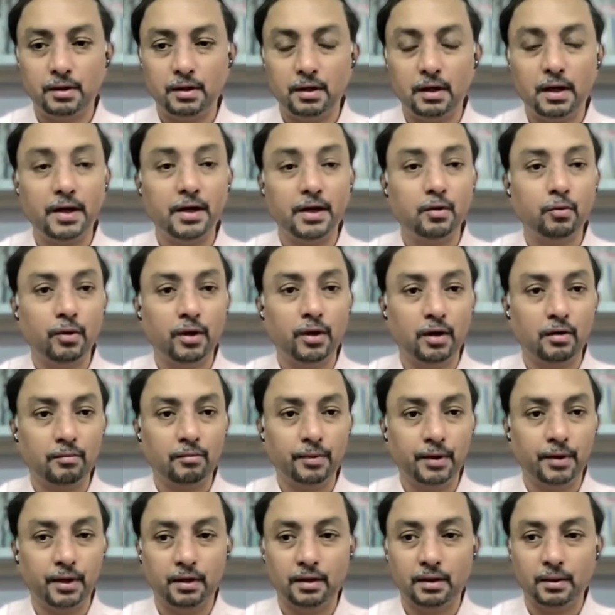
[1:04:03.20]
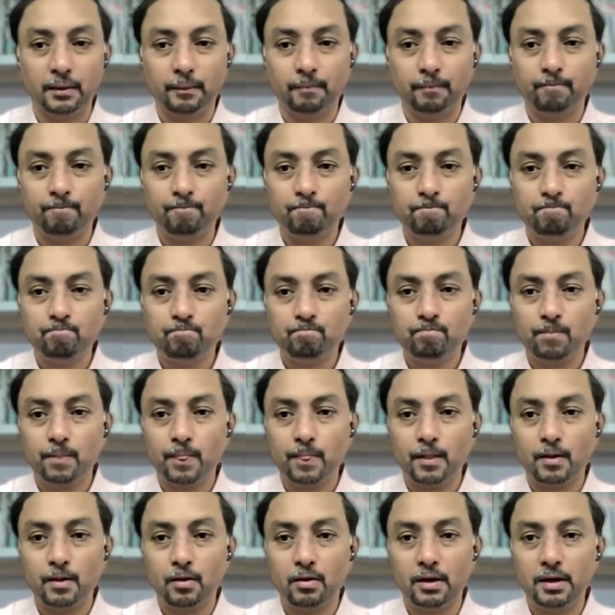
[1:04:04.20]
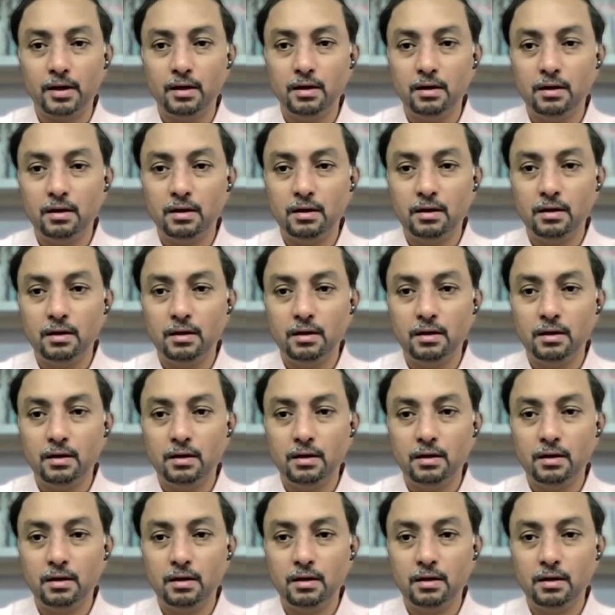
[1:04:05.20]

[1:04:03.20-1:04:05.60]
right way of breathing. All right.